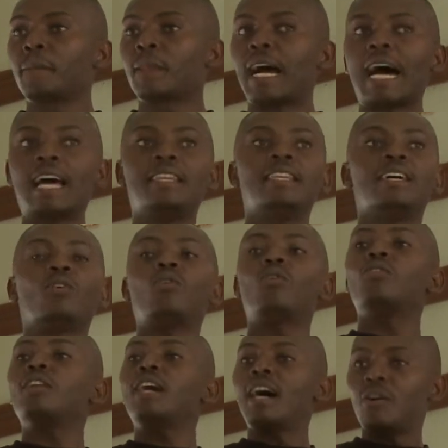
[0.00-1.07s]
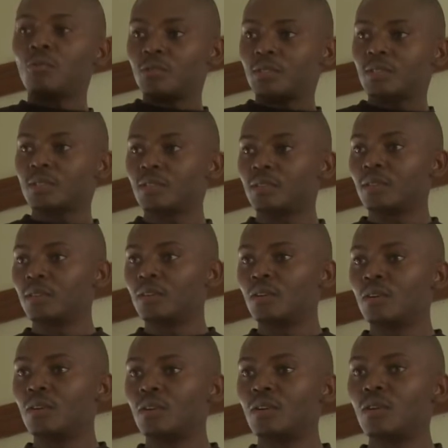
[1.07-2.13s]
And the whole house
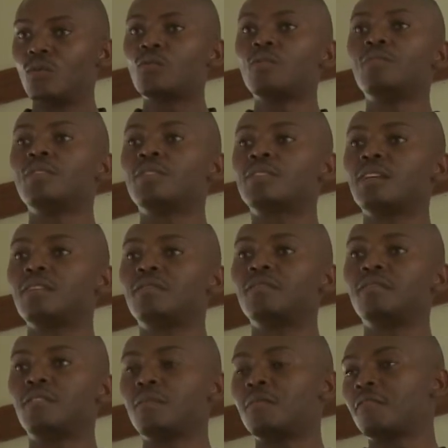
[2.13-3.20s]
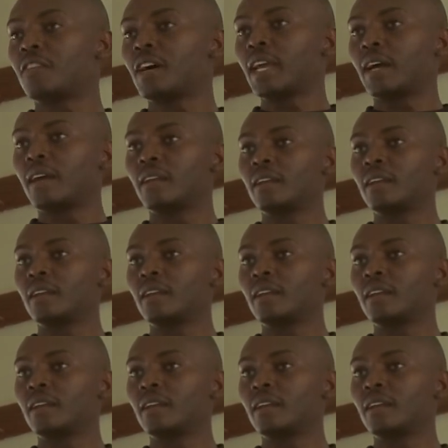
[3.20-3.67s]
will be saved from fire.